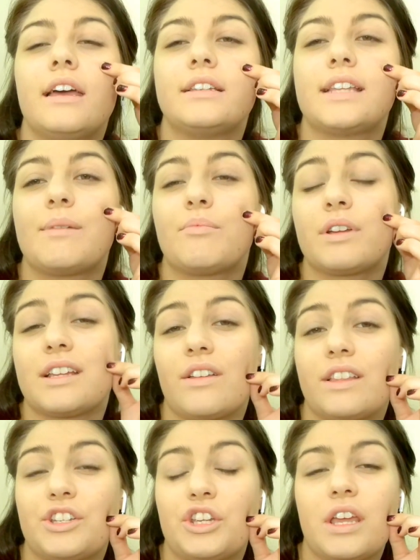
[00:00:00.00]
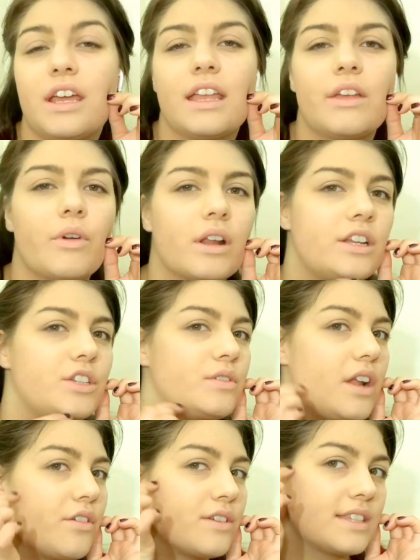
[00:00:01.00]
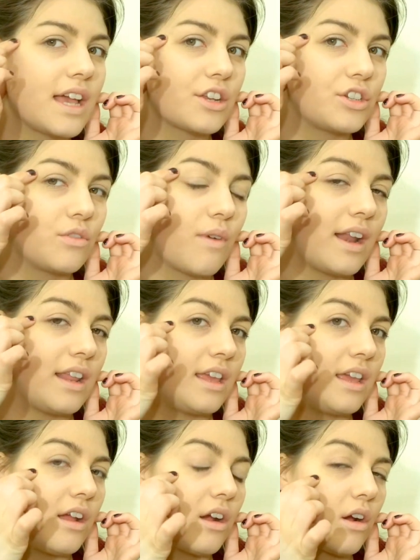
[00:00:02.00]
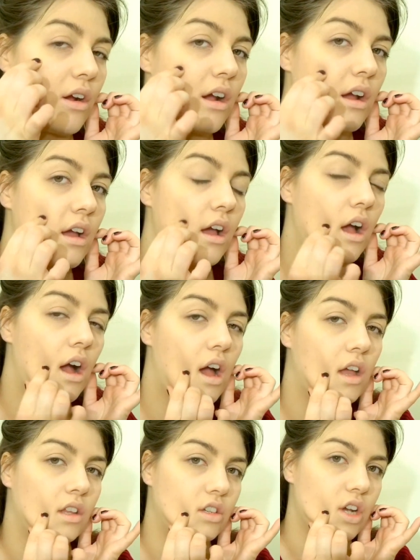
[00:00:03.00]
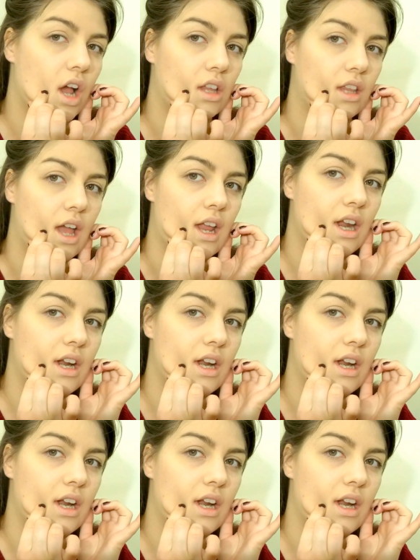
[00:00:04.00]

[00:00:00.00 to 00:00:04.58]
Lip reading: tapering down the cheek, and then we're going to do another section right here on the jawline.